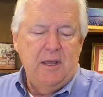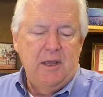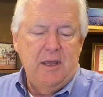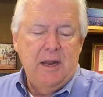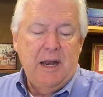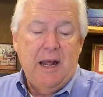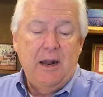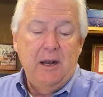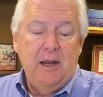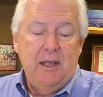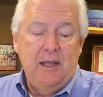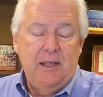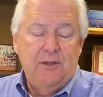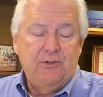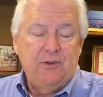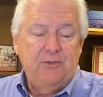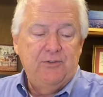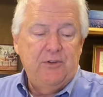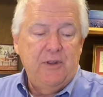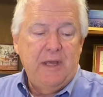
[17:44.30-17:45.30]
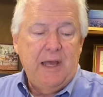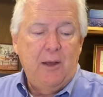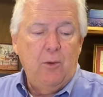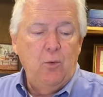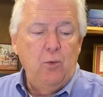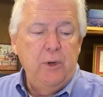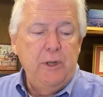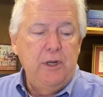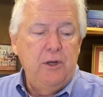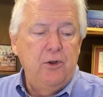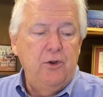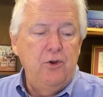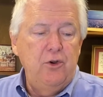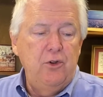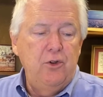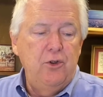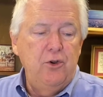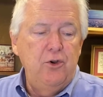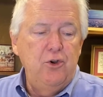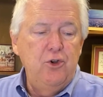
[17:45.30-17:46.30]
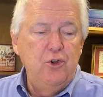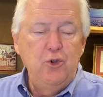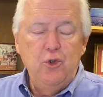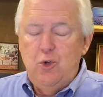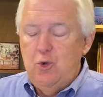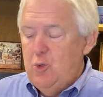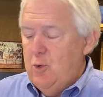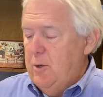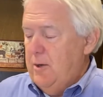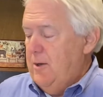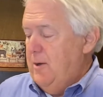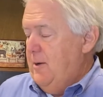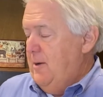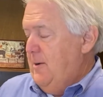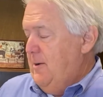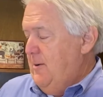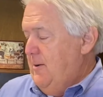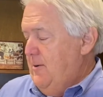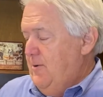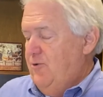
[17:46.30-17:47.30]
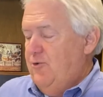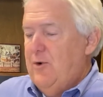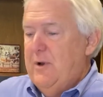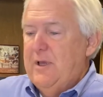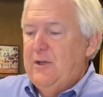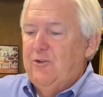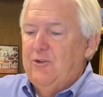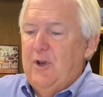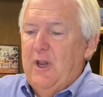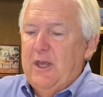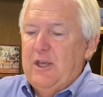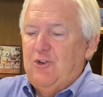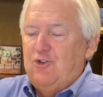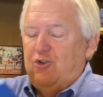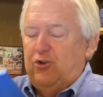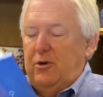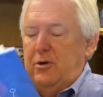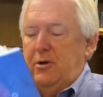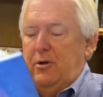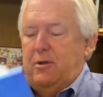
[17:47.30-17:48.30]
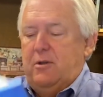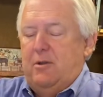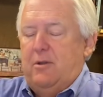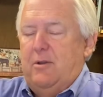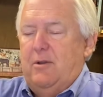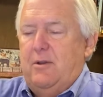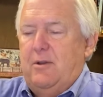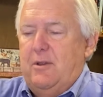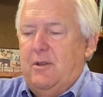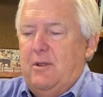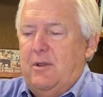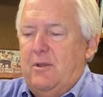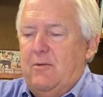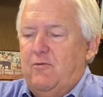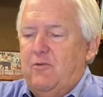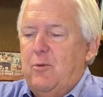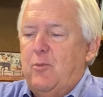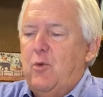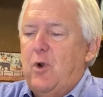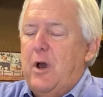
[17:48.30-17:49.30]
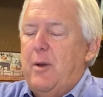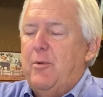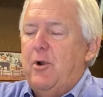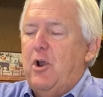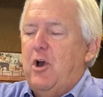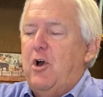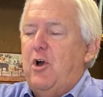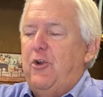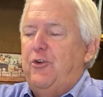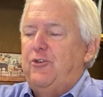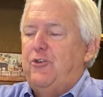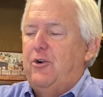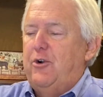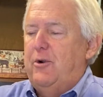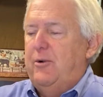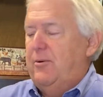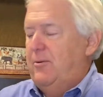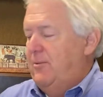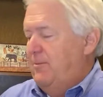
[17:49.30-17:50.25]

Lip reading: and I'll read the new translation from Robert Alter.